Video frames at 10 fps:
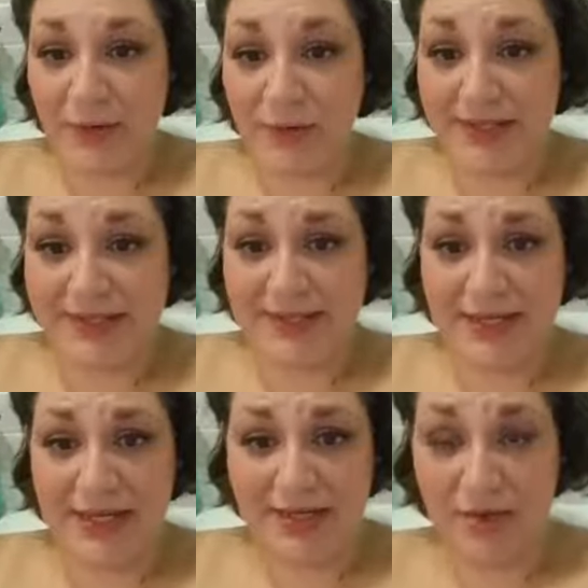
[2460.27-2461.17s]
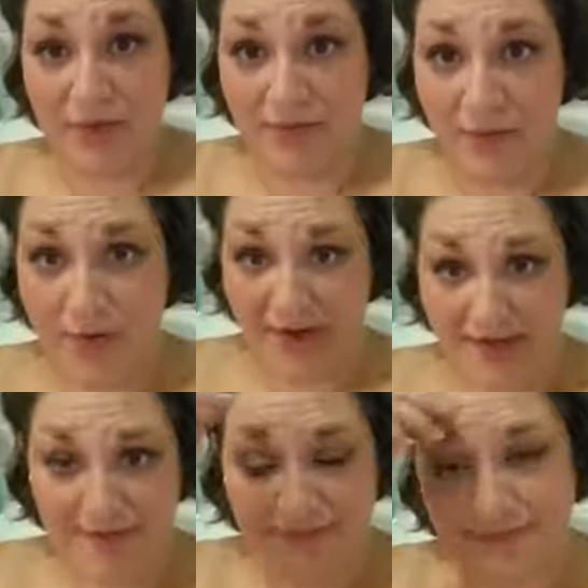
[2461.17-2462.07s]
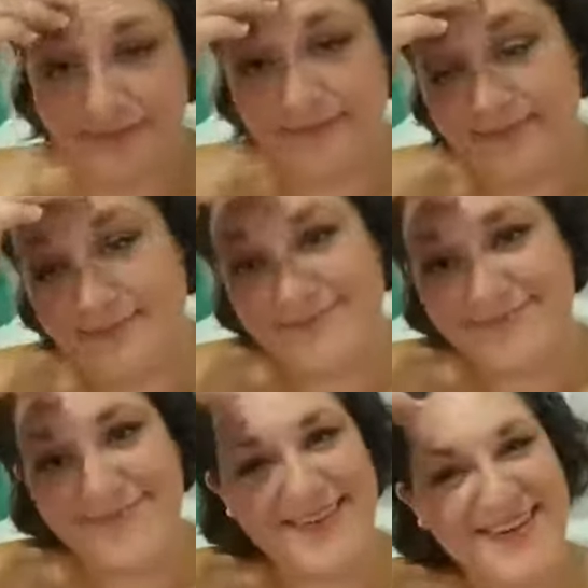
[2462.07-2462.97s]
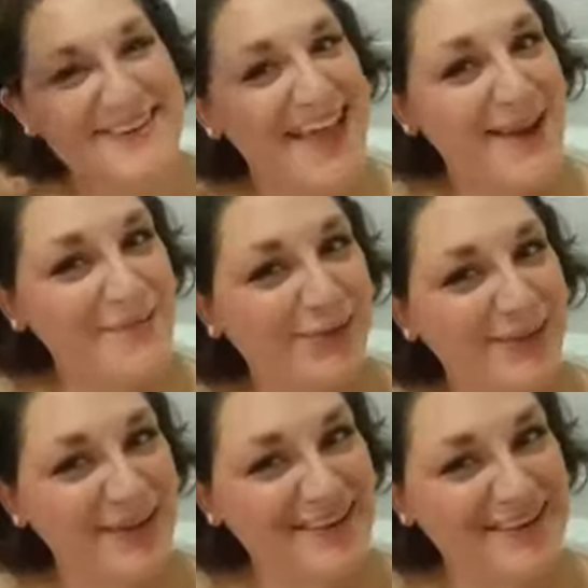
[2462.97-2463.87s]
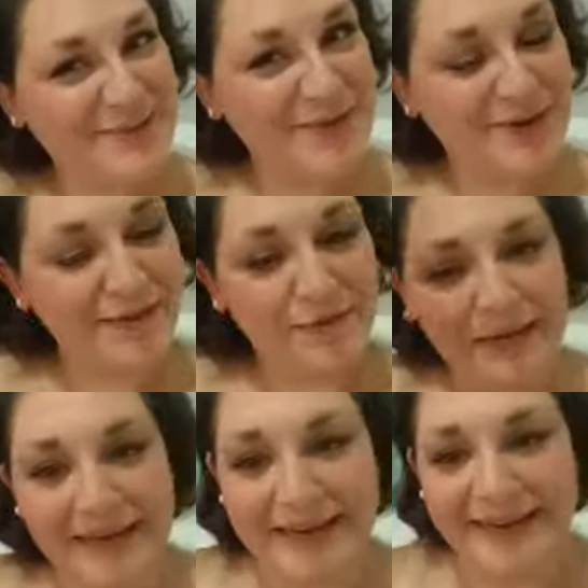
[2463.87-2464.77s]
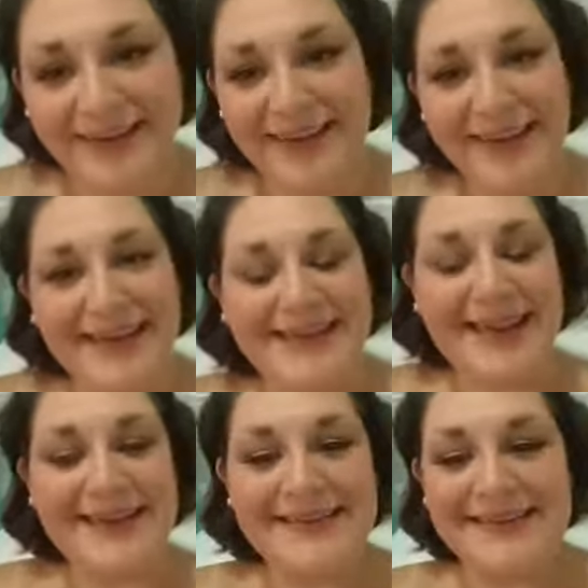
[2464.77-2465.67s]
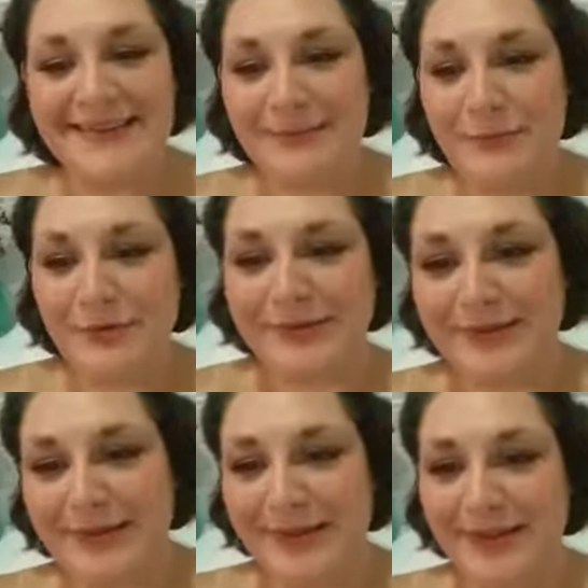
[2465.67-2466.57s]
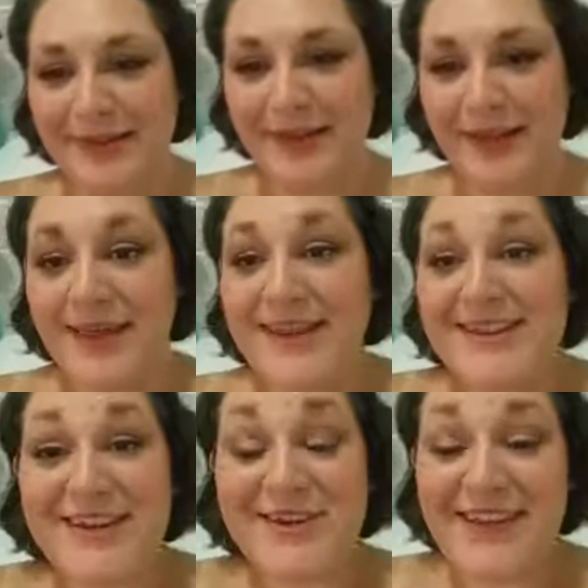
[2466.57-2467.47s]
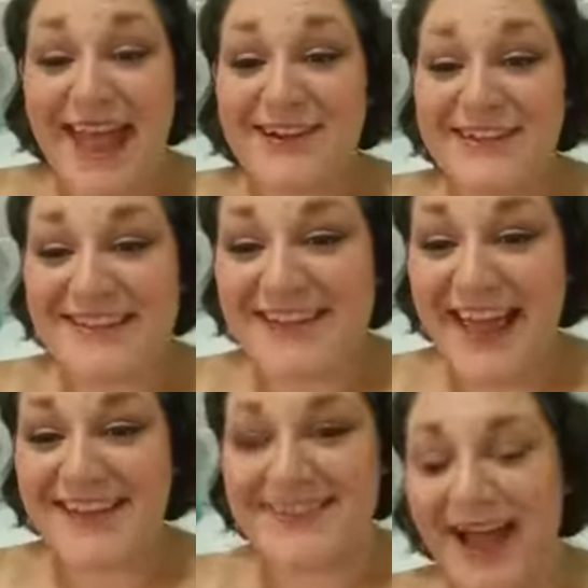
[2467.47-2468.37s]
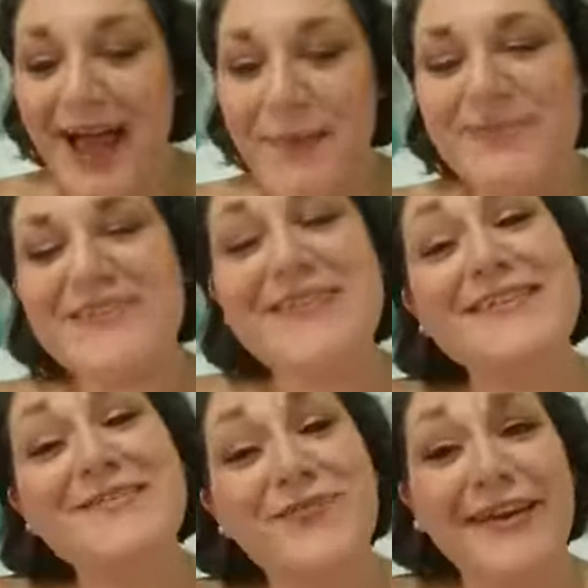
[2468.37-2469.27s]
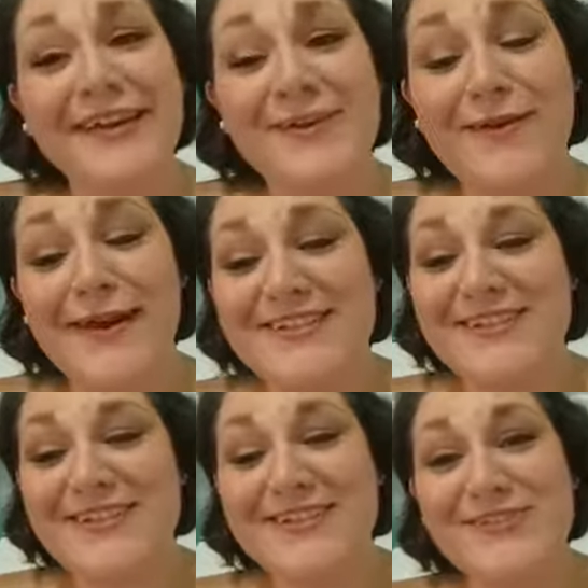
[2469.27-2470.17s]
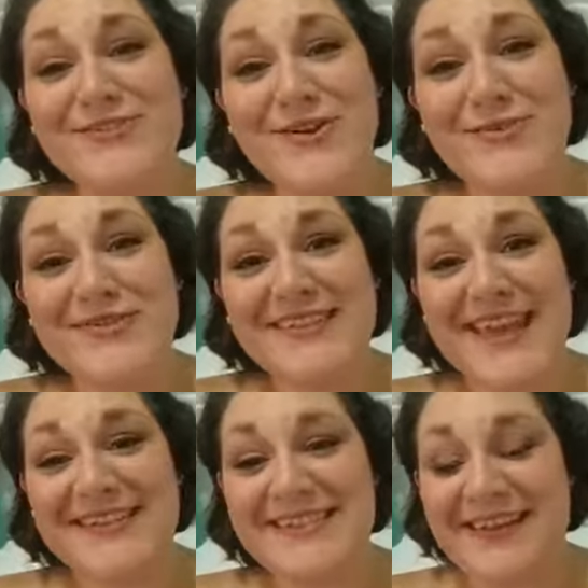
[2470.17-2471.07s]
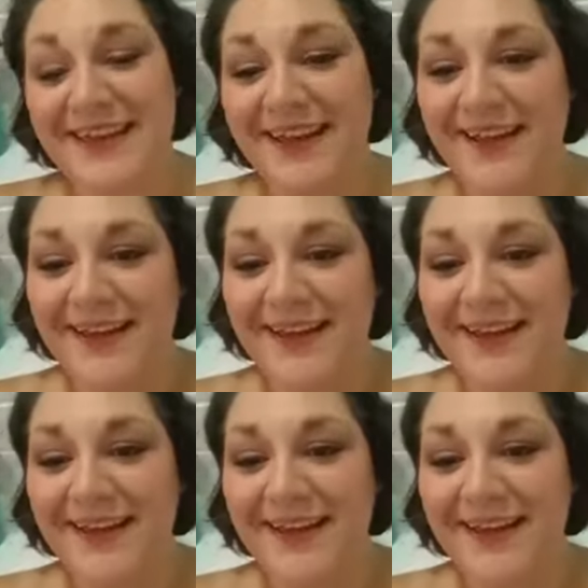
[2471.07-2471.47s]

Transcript: only see your forehead. Is that a ploy to see more of me? Because I can see more. Sarah Dyers is an ex-cop. Jesus fucking Christ, she is so sexy.